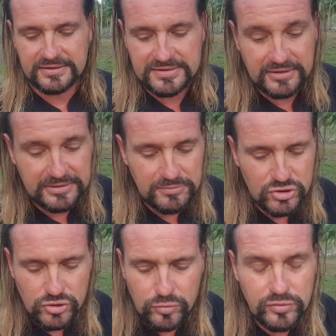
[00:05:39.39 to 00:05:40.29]
So let me
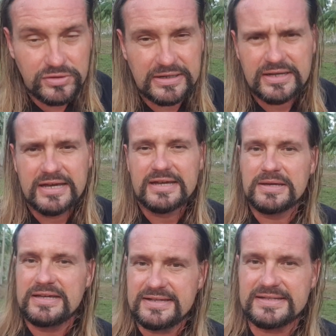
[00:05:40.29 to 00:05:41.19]
show you the
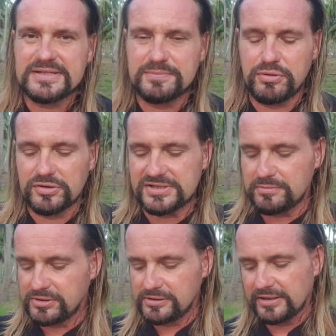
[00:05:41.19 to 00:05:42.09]
easiest
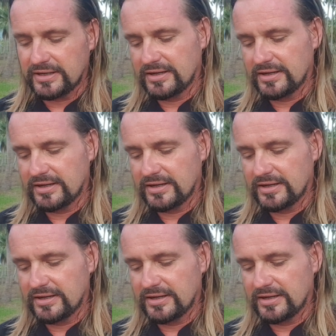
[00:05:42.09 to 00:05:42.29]
possible